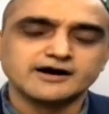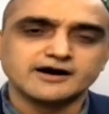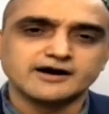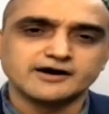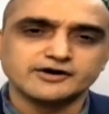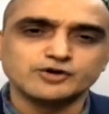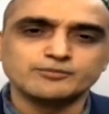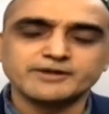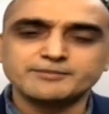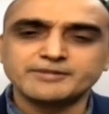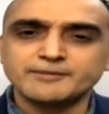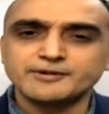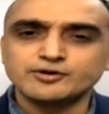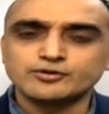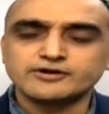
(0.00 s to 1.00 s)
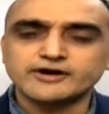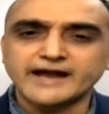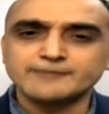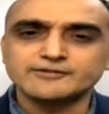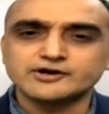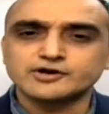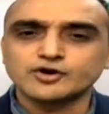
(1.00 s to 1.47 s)
you may be able to
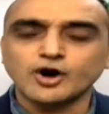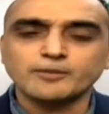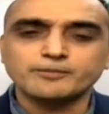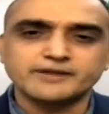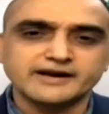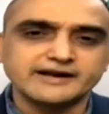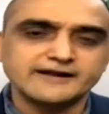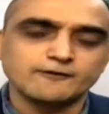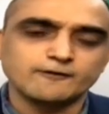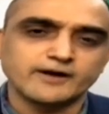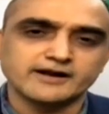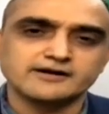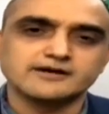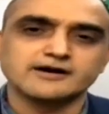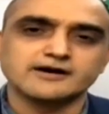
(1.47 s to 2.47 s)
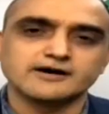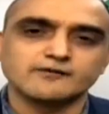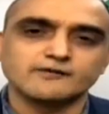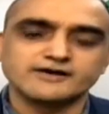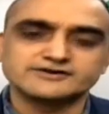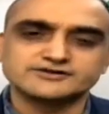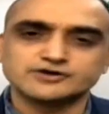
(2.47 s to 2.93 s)
time the top really well
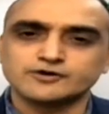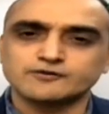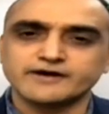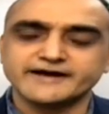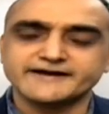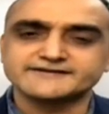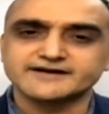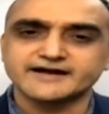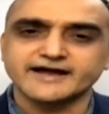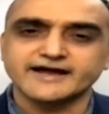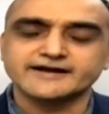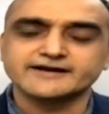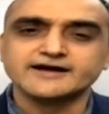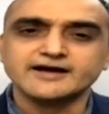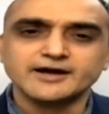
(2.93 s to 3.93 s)
once or twice again,